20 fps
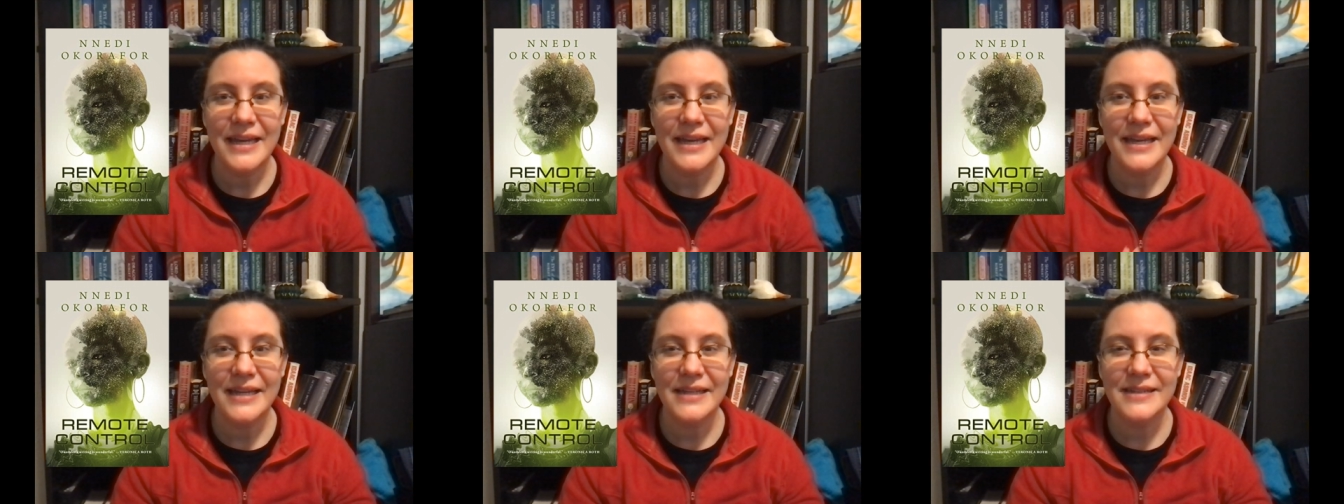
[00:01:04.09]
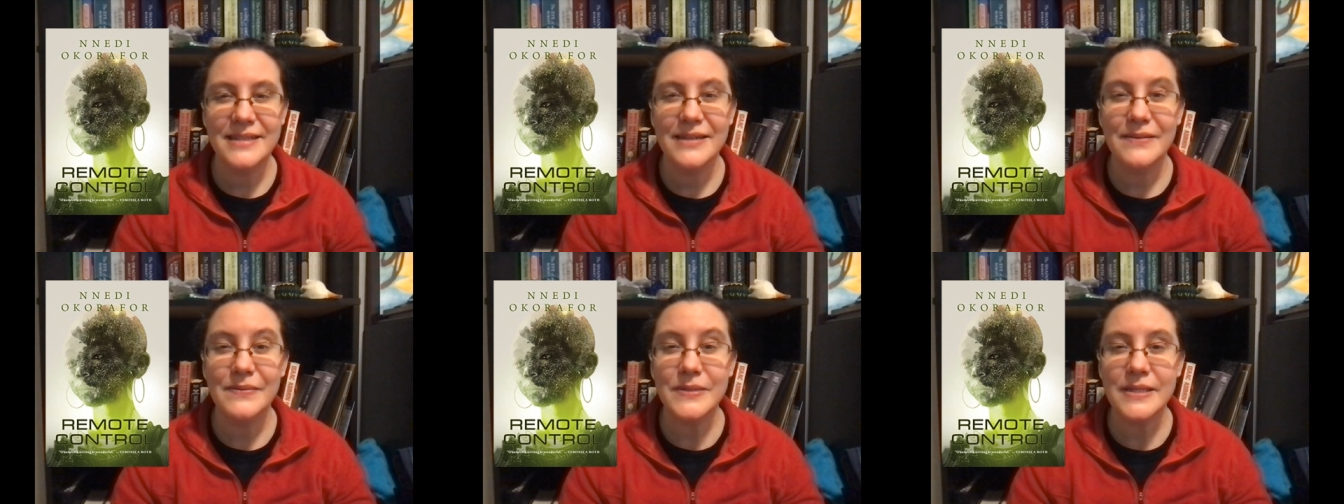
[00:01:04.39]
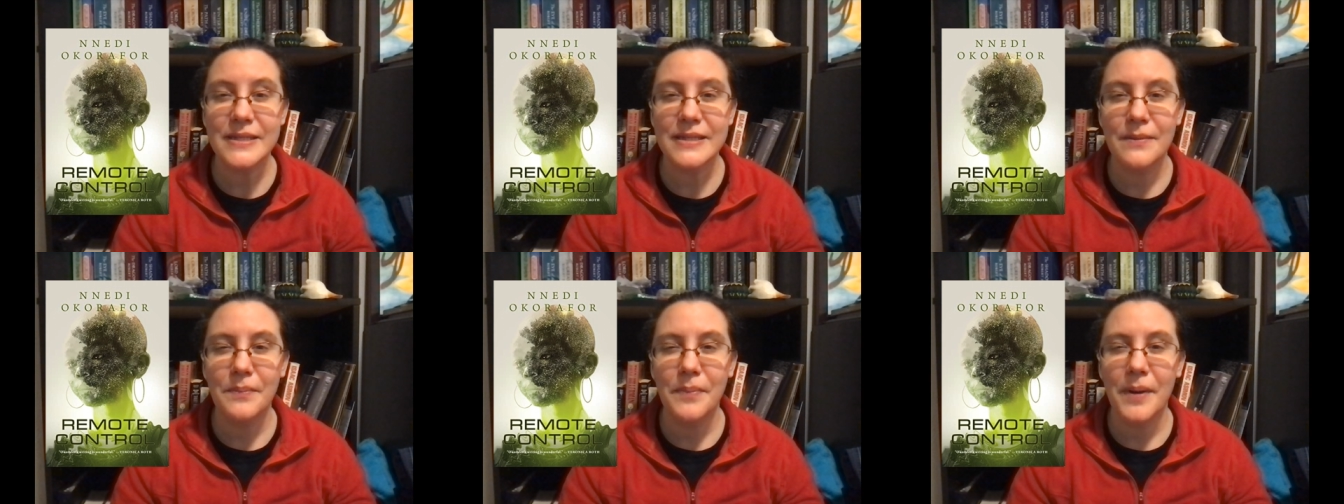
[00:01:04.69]
it seems
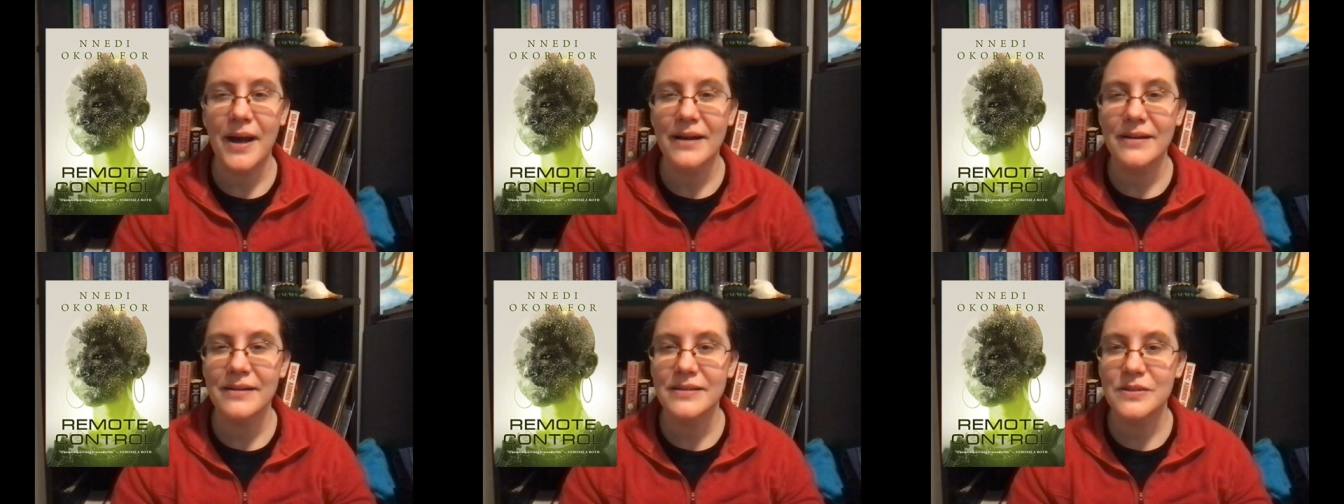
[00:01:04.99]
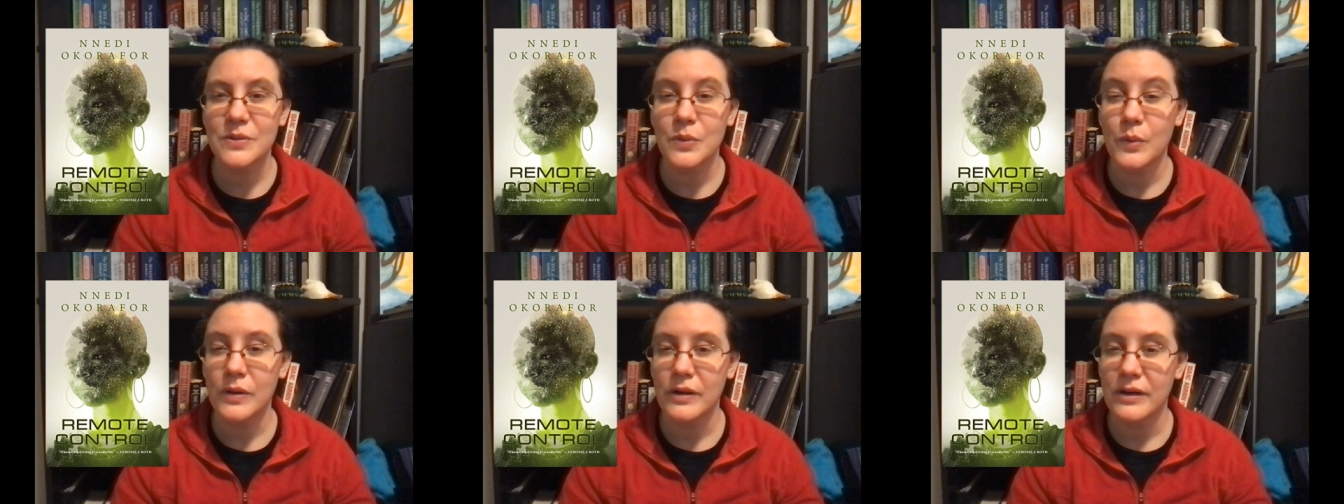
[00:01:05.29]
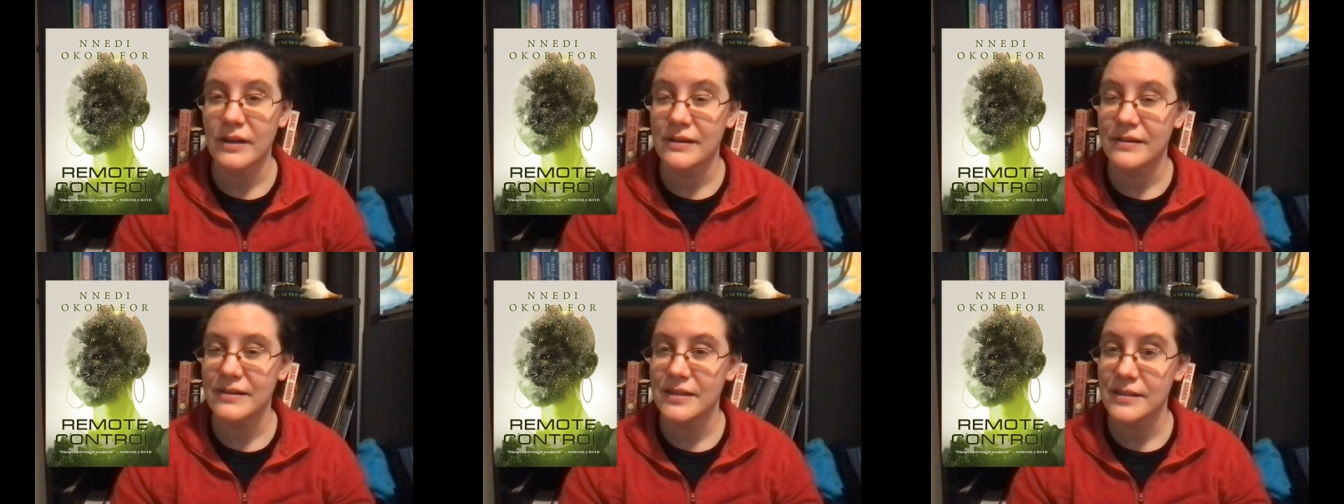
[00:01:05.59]
the box or
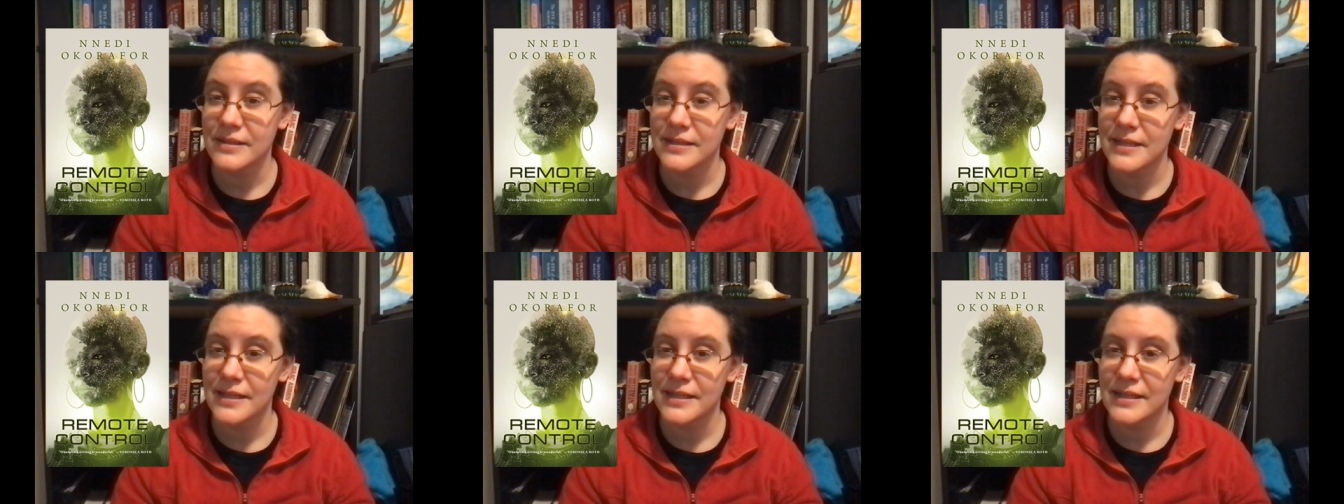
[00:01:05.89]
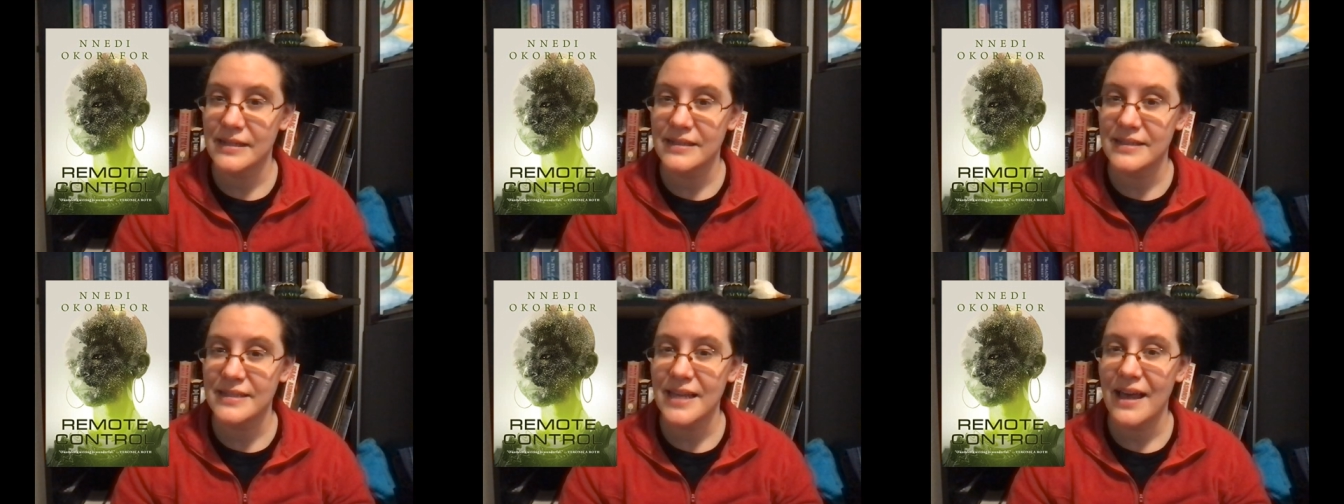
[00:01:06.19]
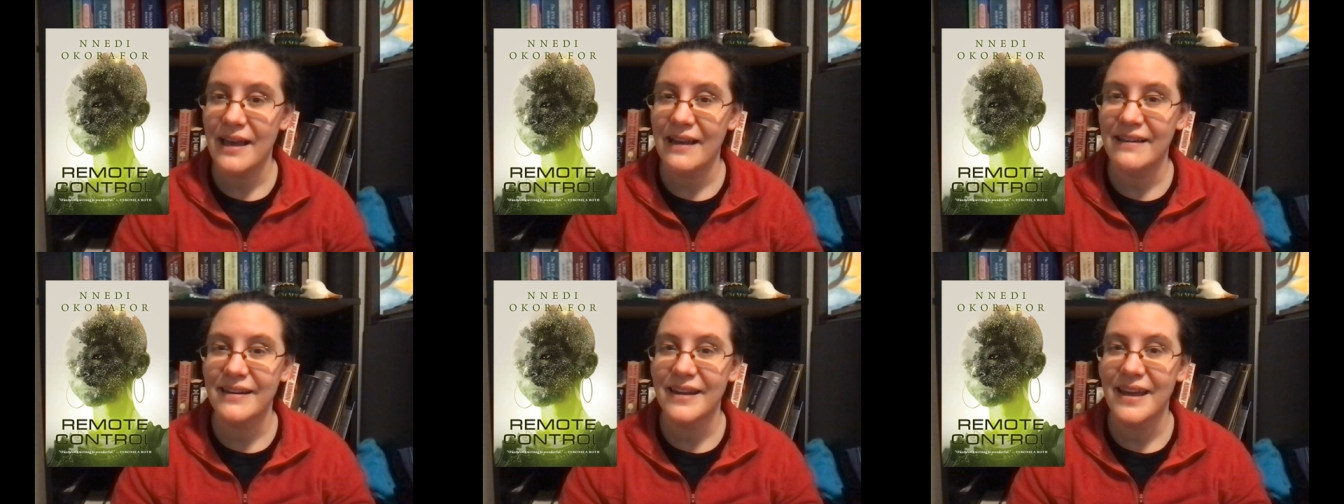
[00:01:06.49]
the seed
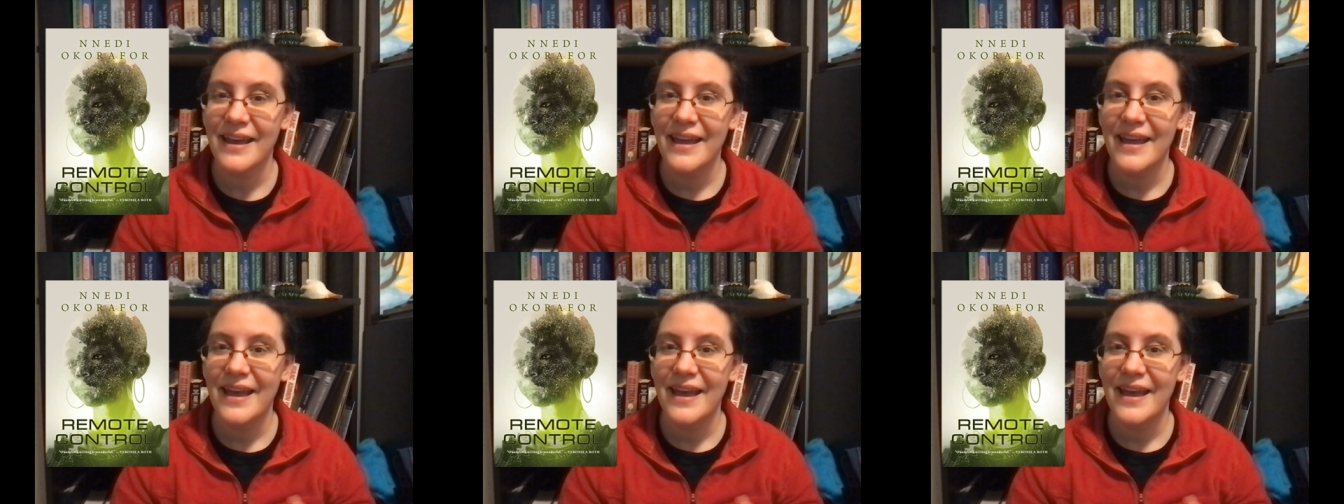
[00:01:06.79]
inside